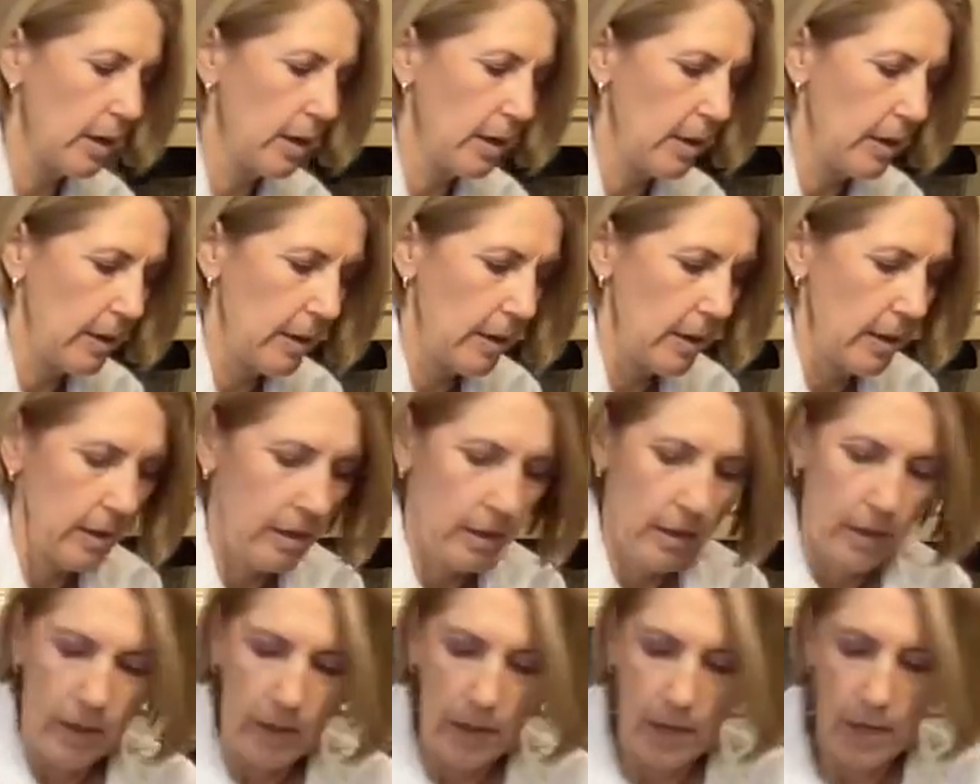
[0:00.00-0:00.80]

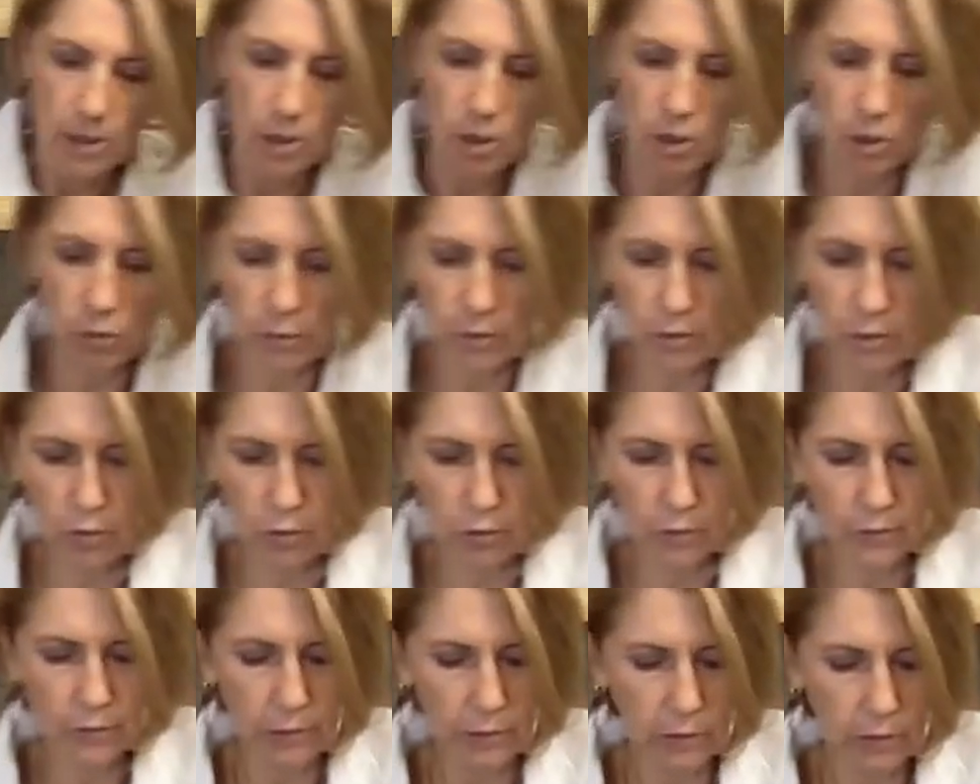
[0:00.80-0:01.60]
I just
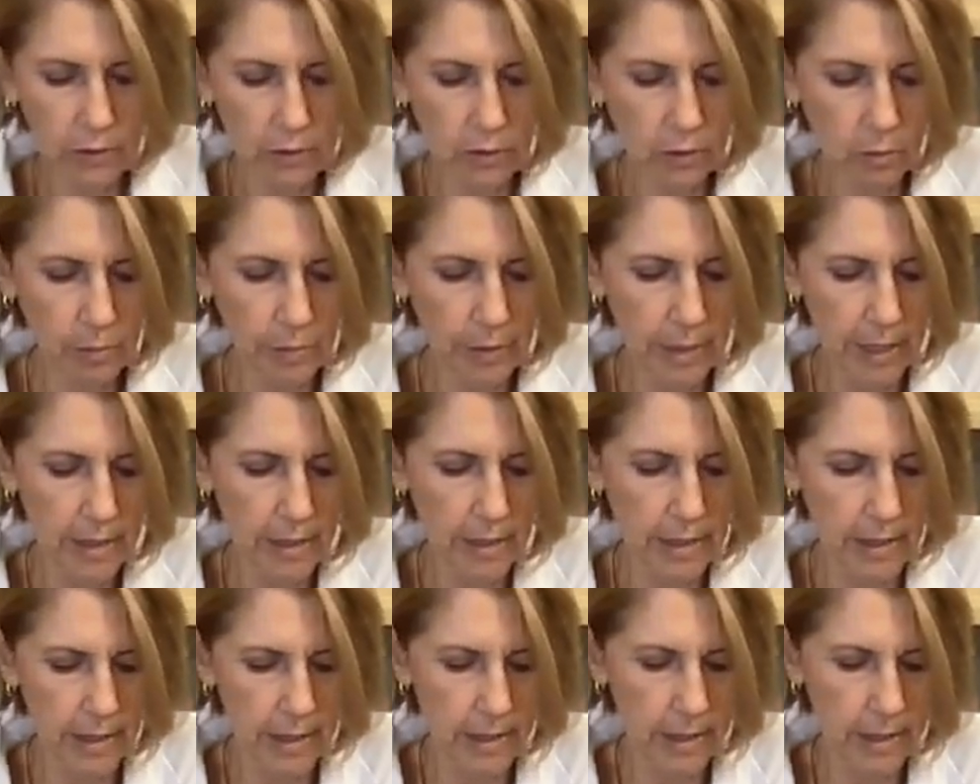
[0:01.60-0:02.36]
reserved a little bit